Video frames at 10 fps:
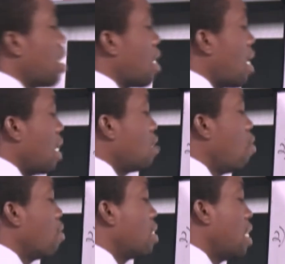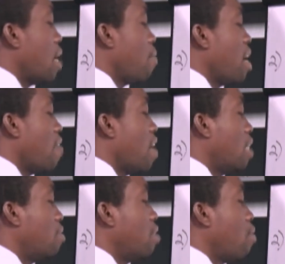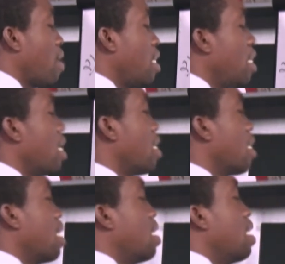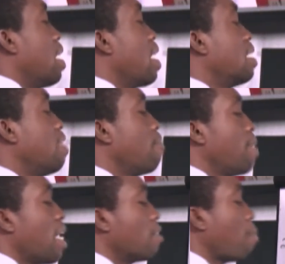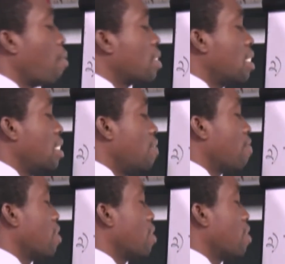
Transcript: It goes here, we have 100 already there. The negative becomes positive.